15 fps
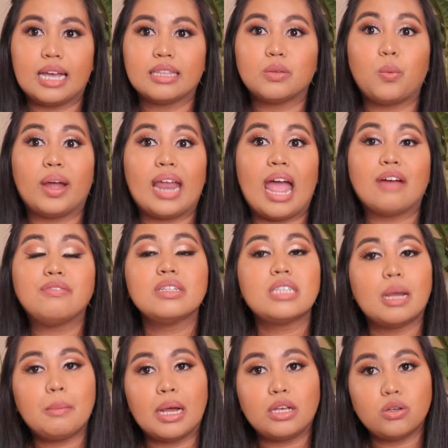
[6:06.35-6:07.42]
and when every
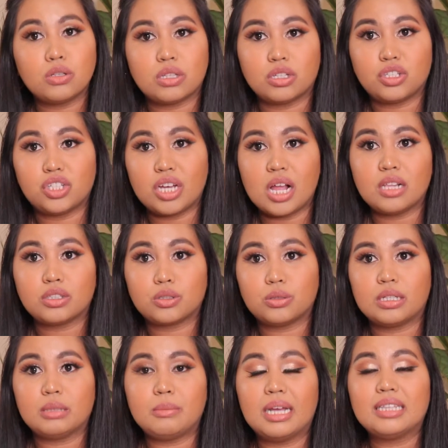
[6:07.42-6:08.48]
time I use the gel
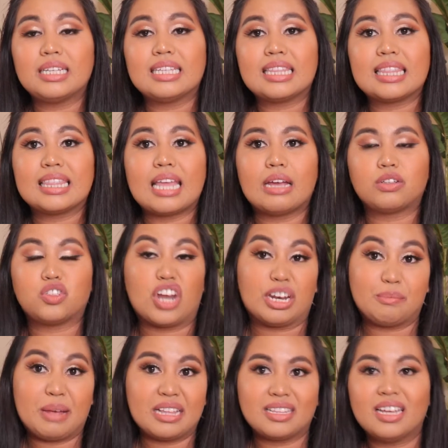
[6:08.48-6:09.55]
treatment,
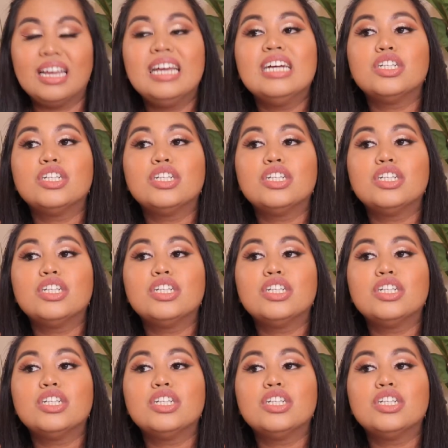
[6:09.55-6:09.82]
treatment,